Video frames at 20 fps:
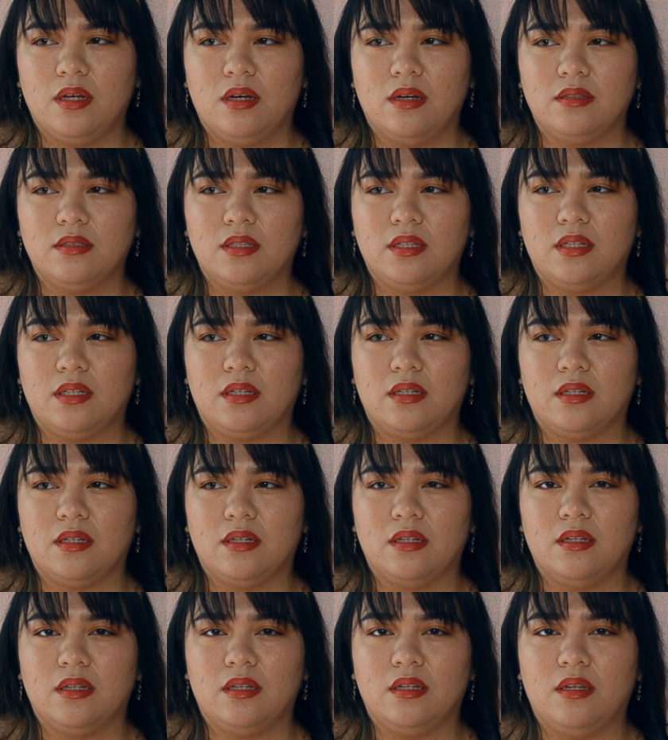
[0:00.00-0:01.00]
I was like,
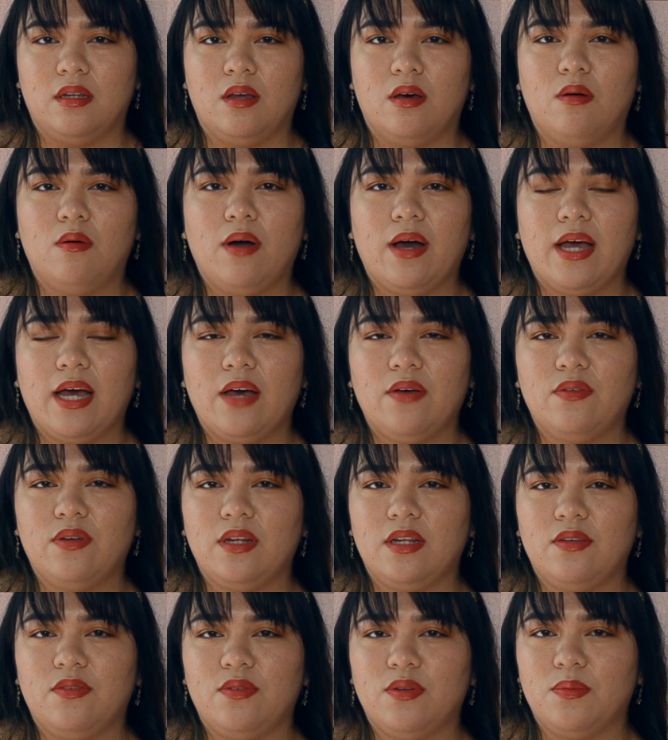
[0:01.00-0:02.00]
no, I
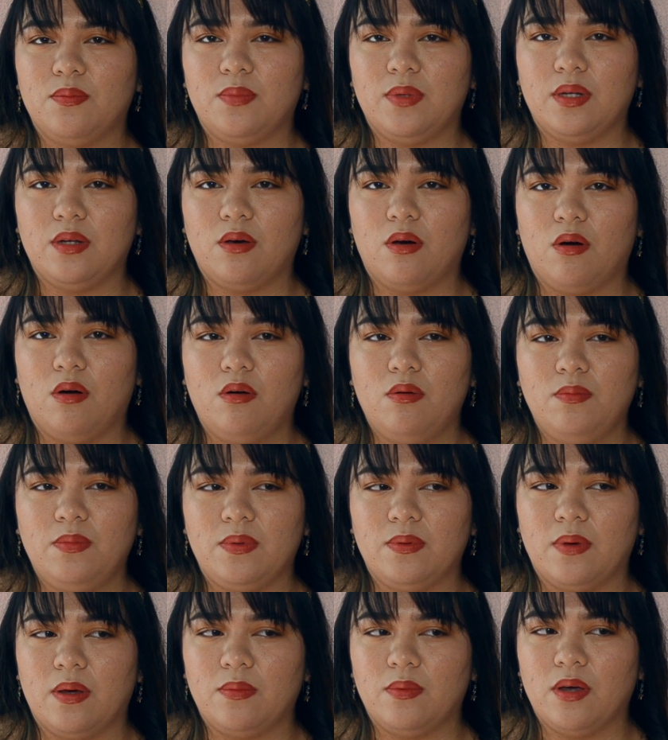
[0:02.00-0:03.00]
haven't even been home.
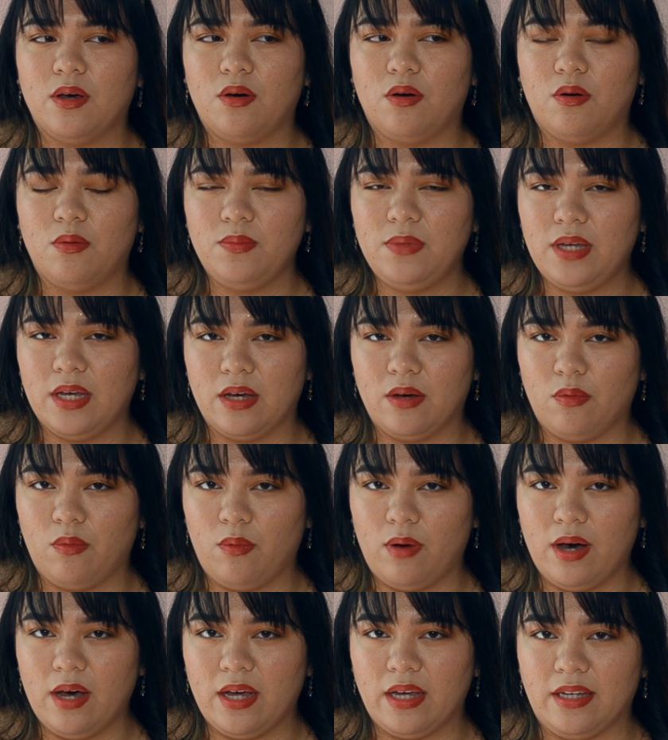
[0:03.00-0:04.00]
I'm not home yet.
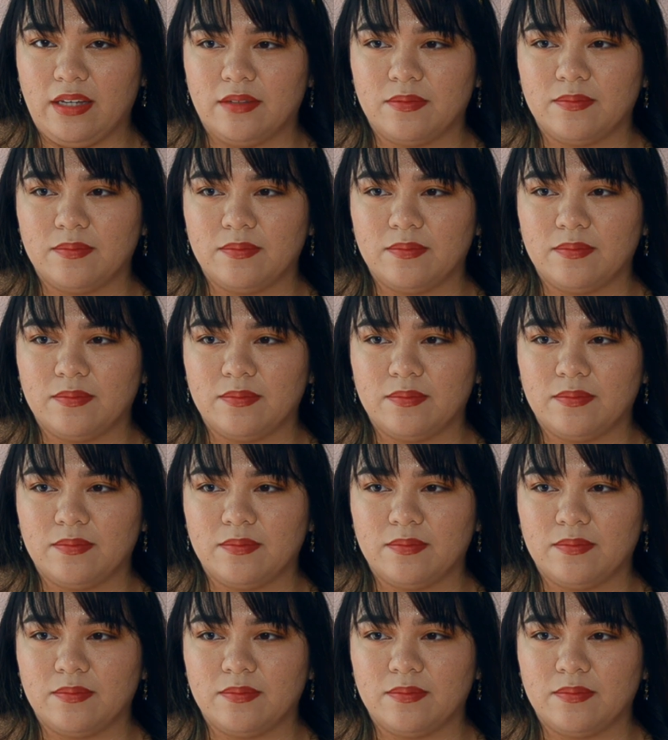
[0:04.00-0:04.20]
Why?